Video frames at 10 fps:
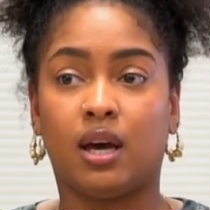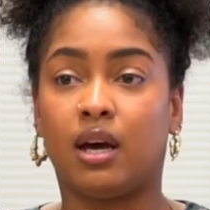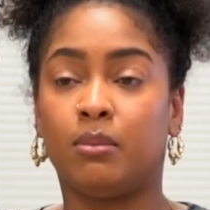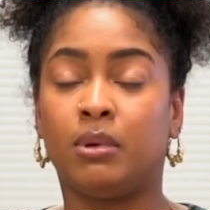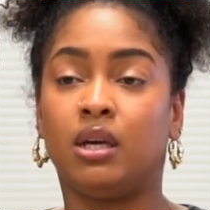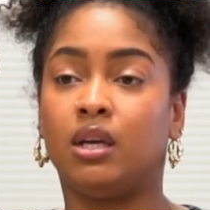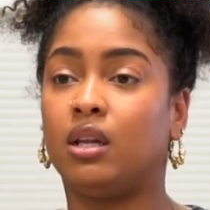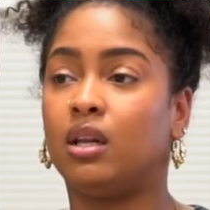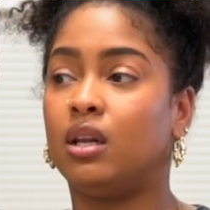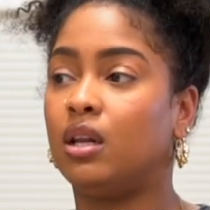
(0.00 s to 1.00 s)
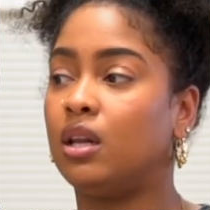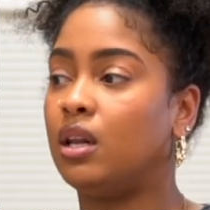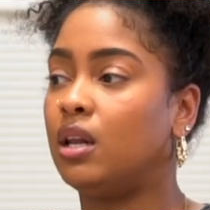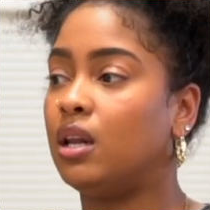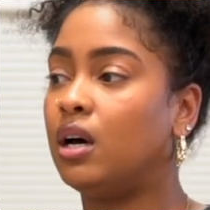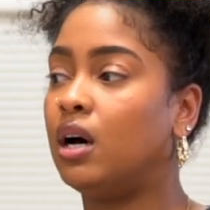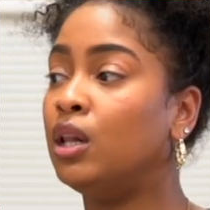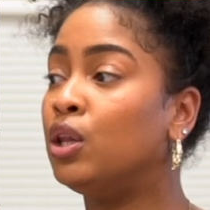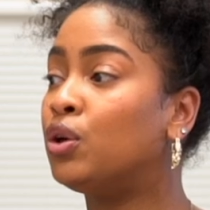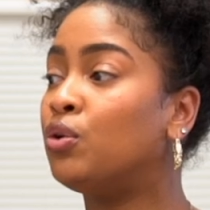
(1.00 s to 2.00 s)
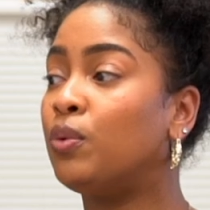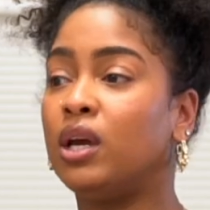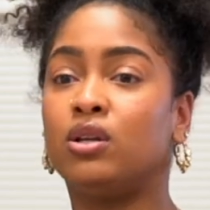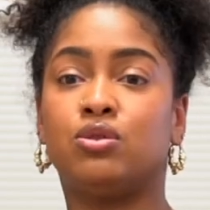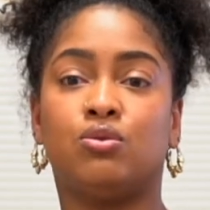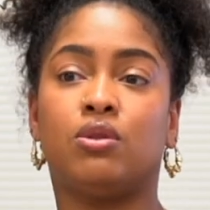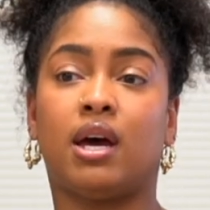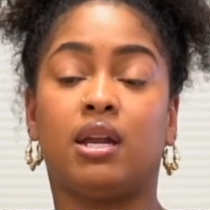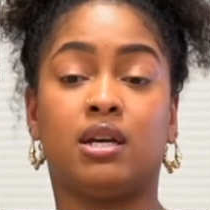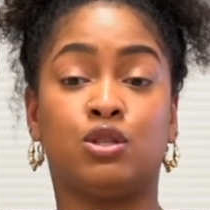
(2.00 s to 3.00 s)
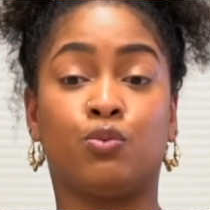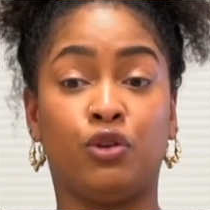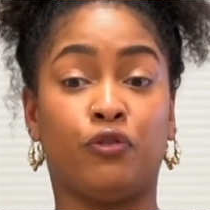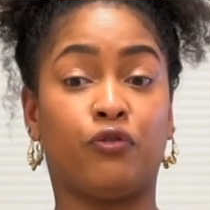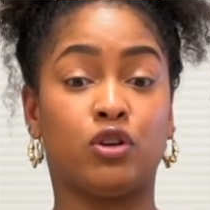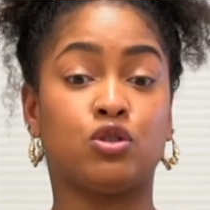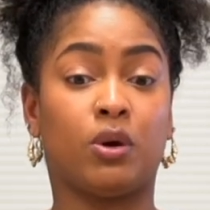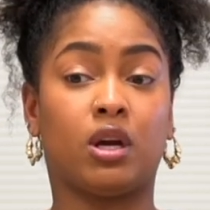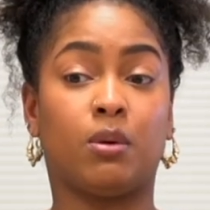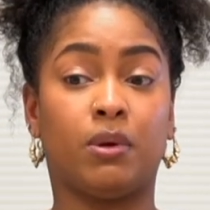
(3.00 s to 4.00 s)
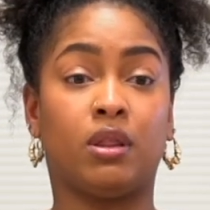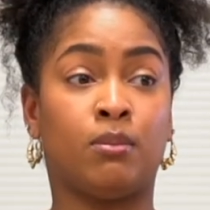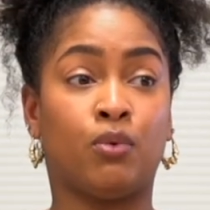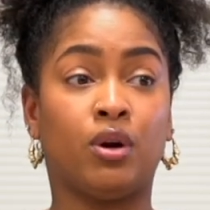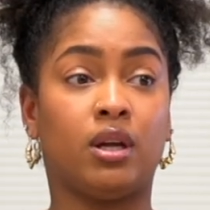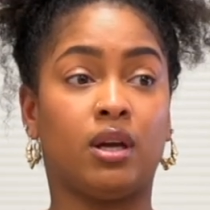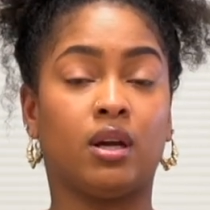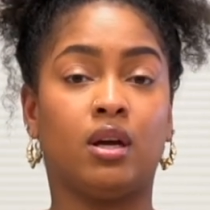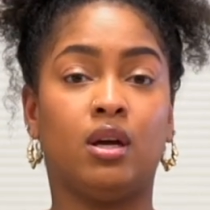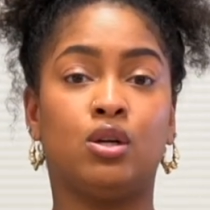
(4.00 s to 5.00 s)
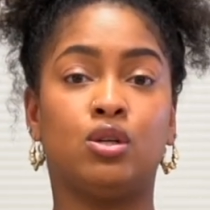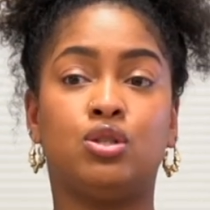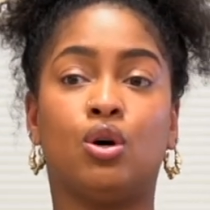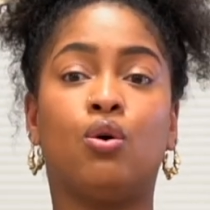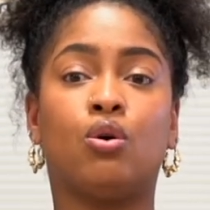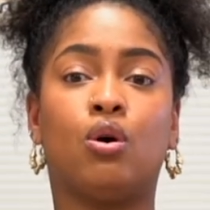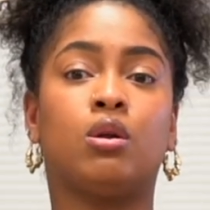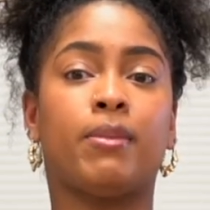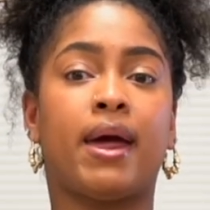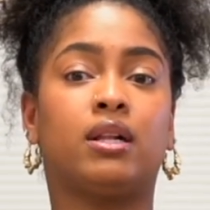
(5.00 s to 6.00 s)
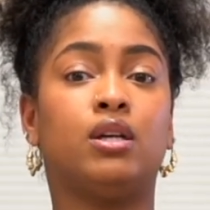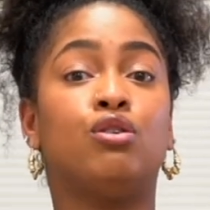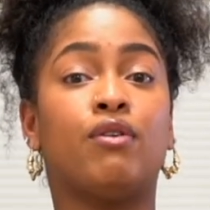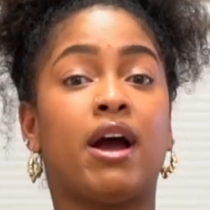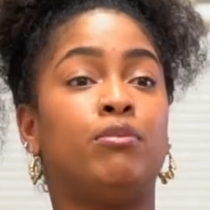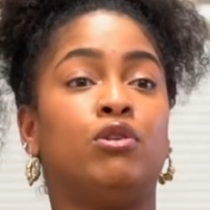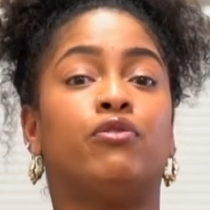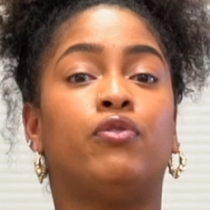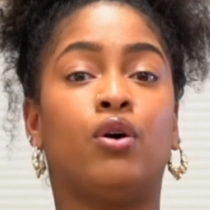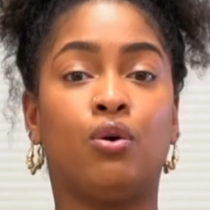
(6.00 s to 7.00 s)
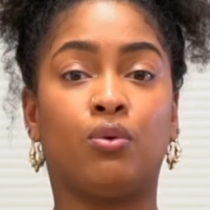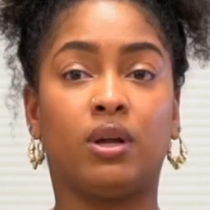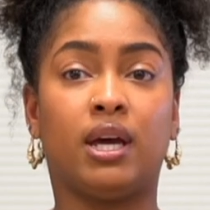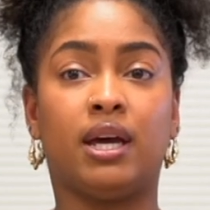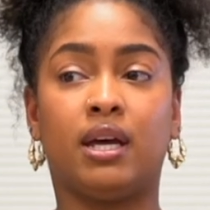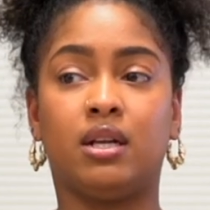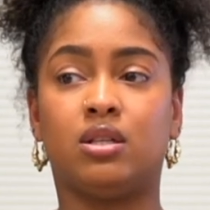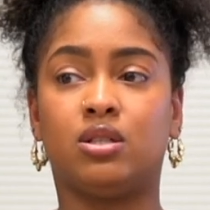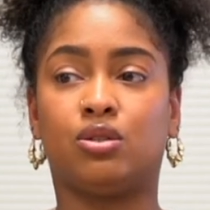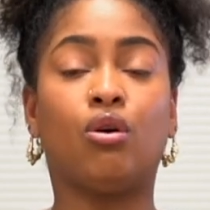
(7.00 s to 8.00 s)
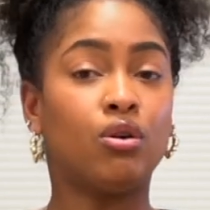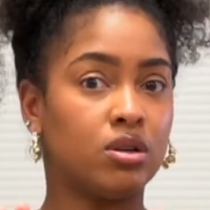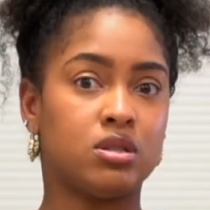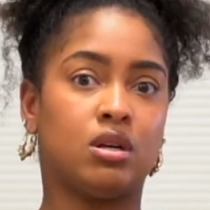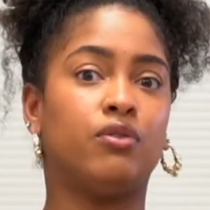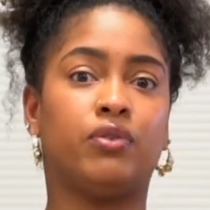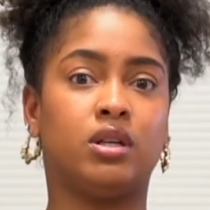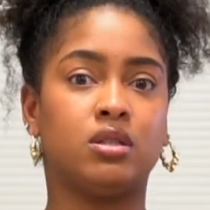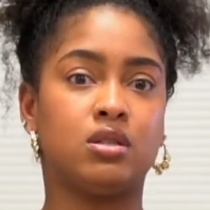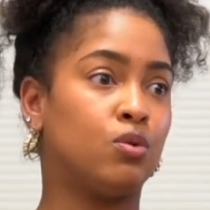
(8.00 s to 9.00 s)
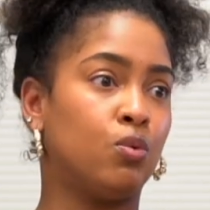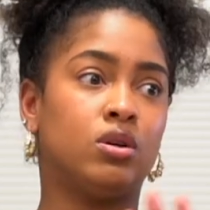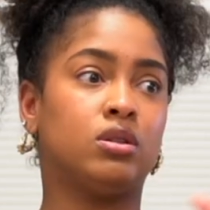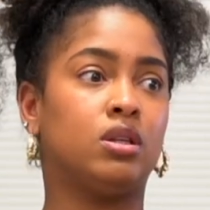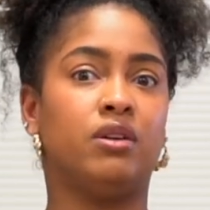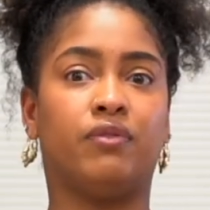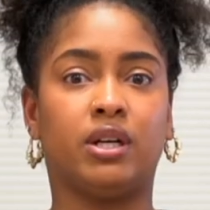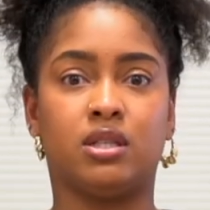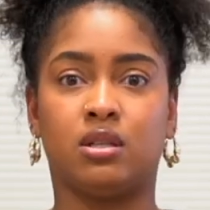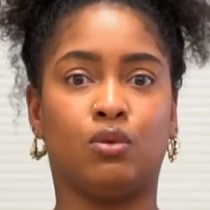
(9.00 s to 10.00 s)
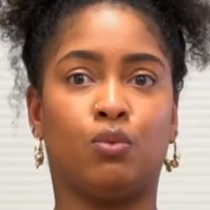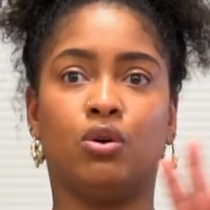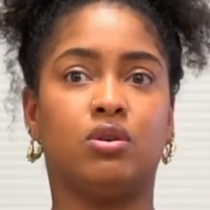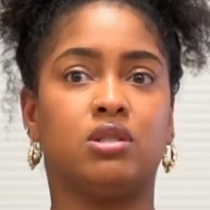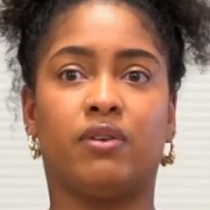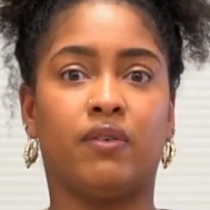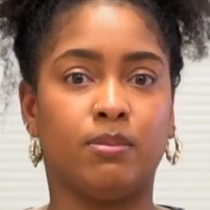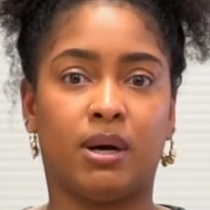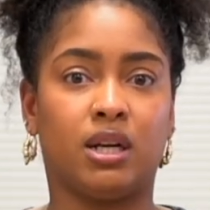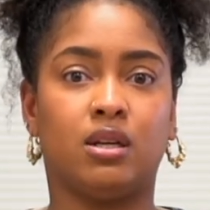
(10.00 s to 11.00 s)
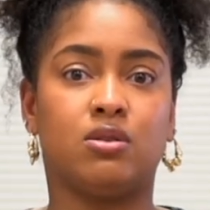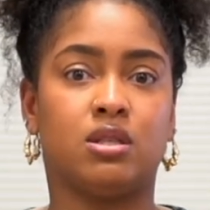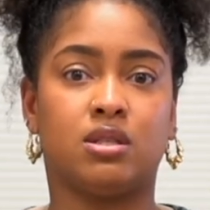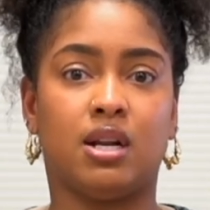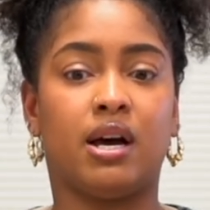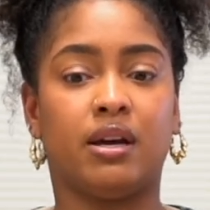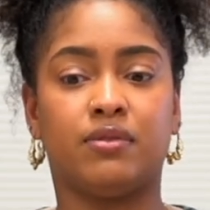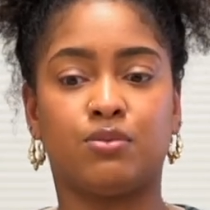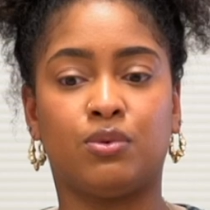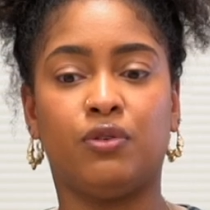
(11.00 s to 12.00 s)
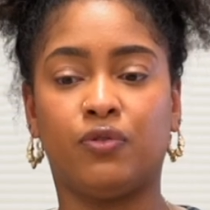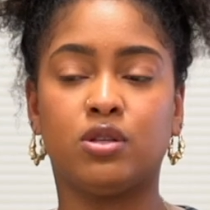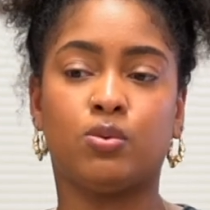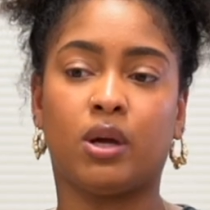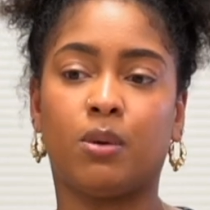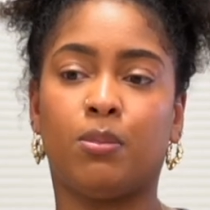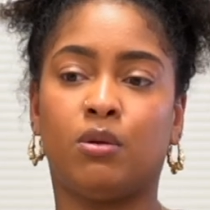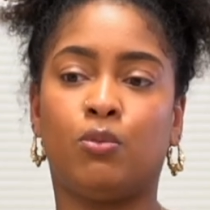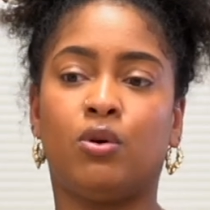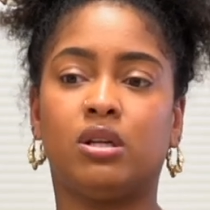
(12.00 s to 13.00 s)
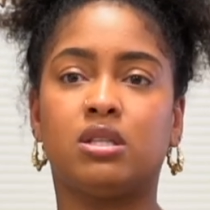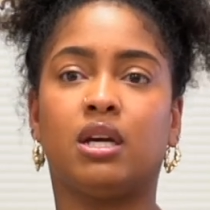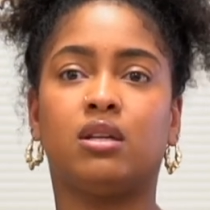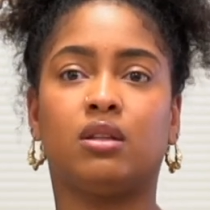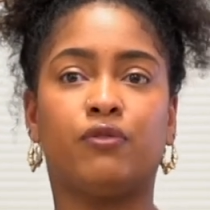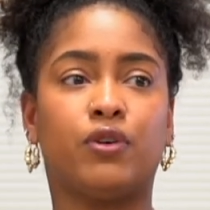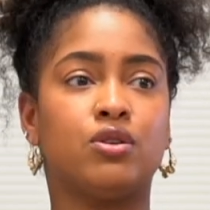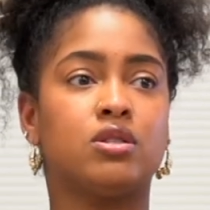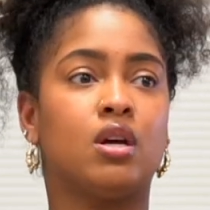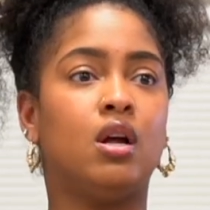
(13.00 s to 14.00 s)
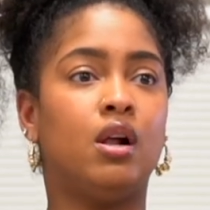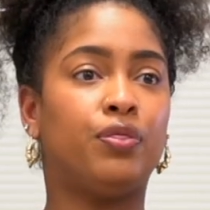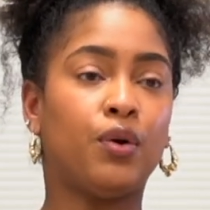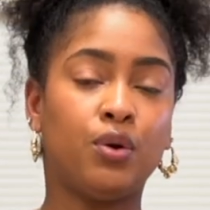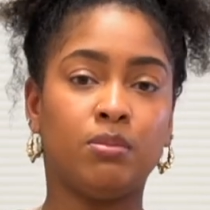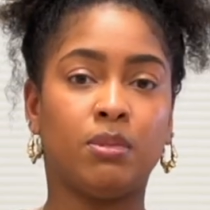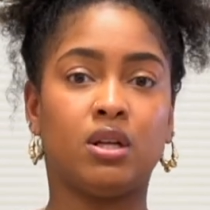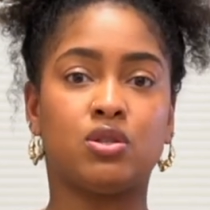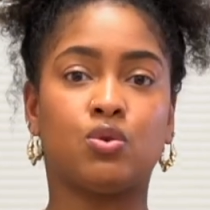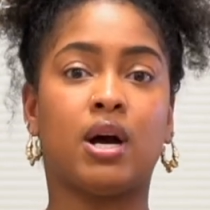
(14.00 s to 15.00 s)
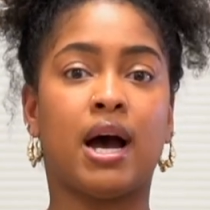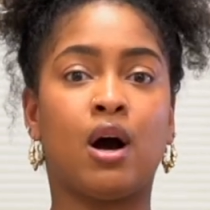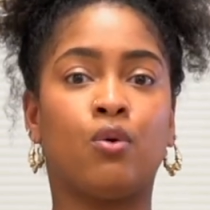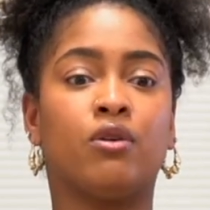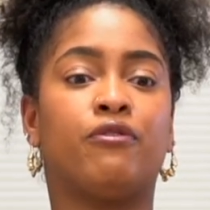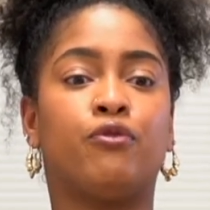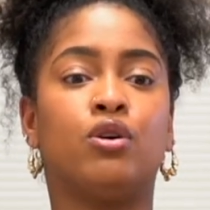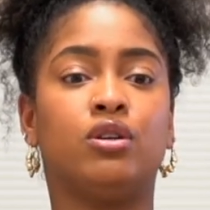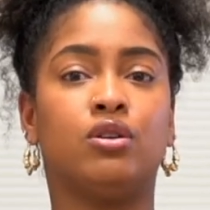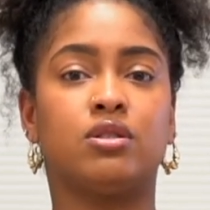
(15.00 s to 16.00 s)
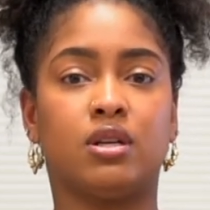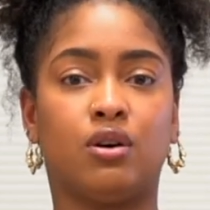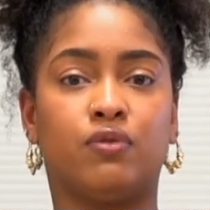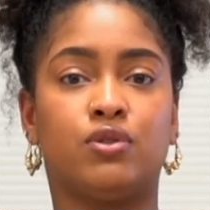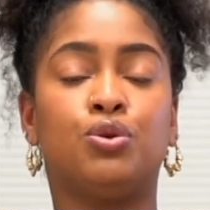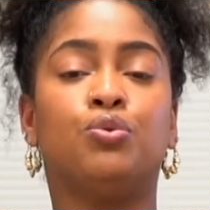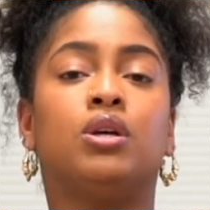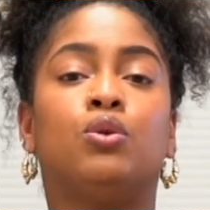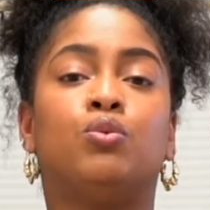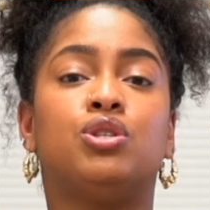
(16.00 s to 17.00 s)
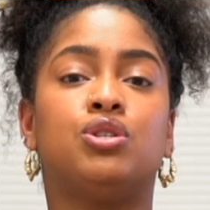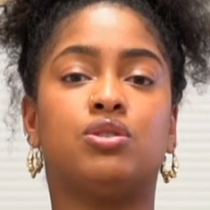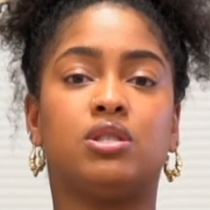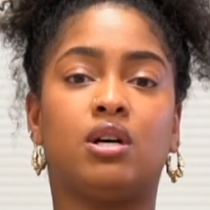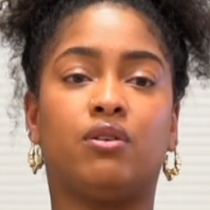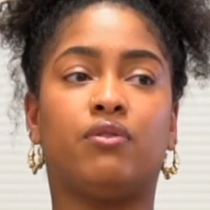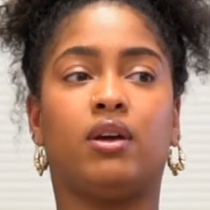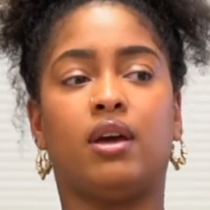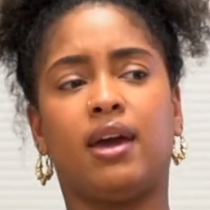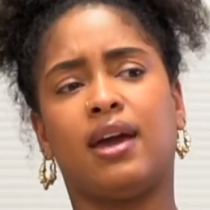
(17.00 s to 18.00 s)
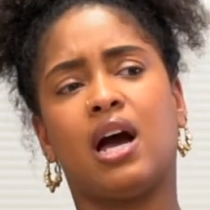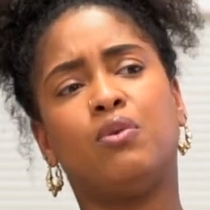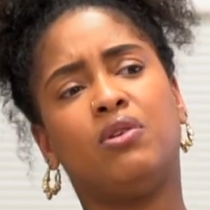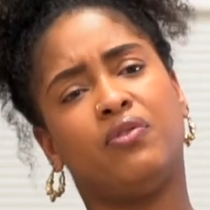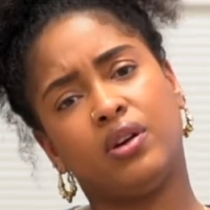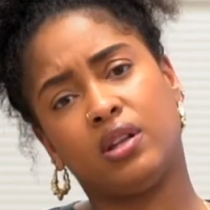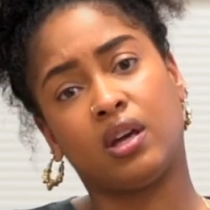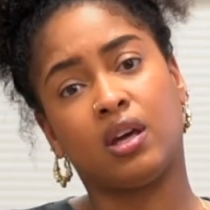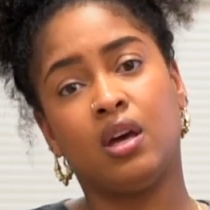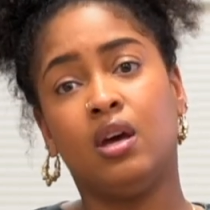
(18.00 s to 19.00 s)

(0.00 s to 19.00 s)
I mean, a little way to do that is when you first wake up in the morning, don't automatically grab your phone and throw yourself into the worldly events and the worlds of everybody else's lives. When you first wake up in the morning, take the first 30 minutes or an hour for yourself. Tune in with yourself. Hey, how are you feeling?